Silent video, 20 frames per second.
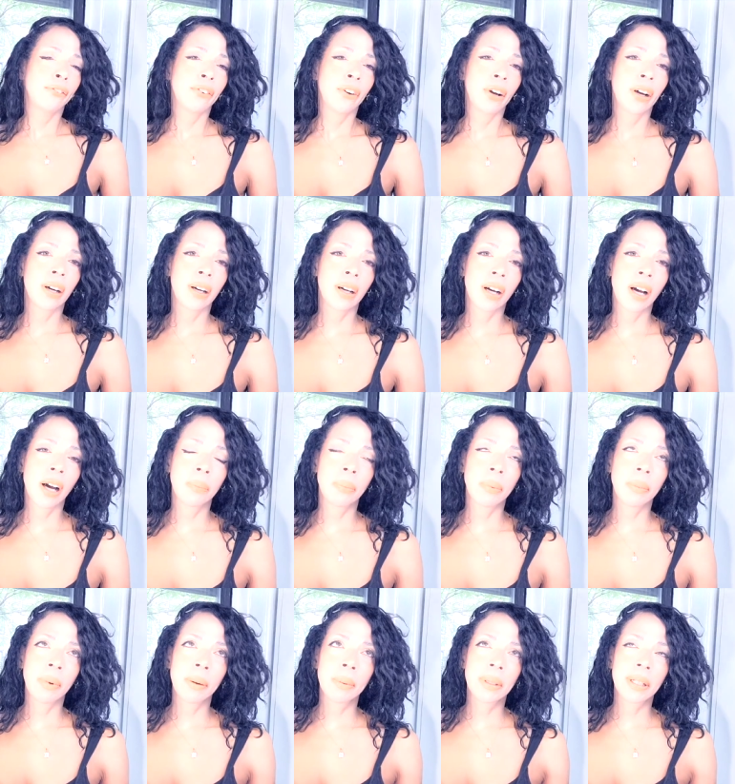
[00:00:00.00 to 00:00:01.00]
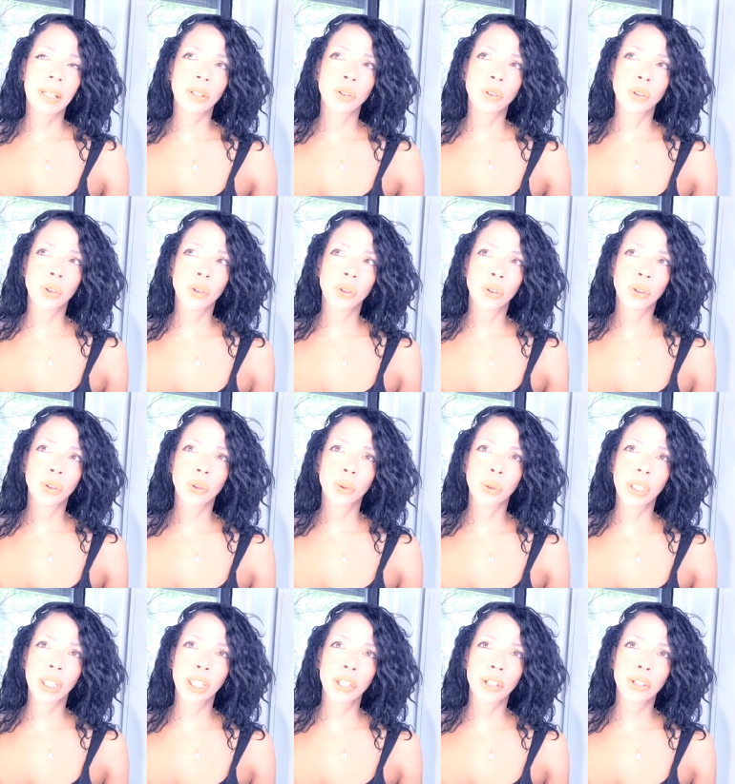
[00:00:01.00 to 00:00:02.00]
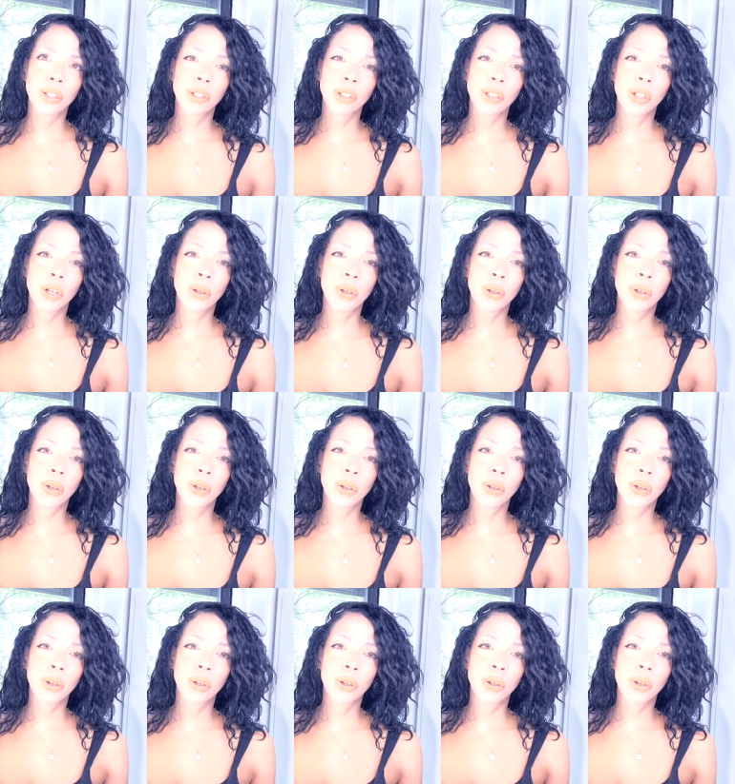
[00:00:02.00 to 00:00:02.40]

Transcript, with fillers: fuck, maybe like three years ago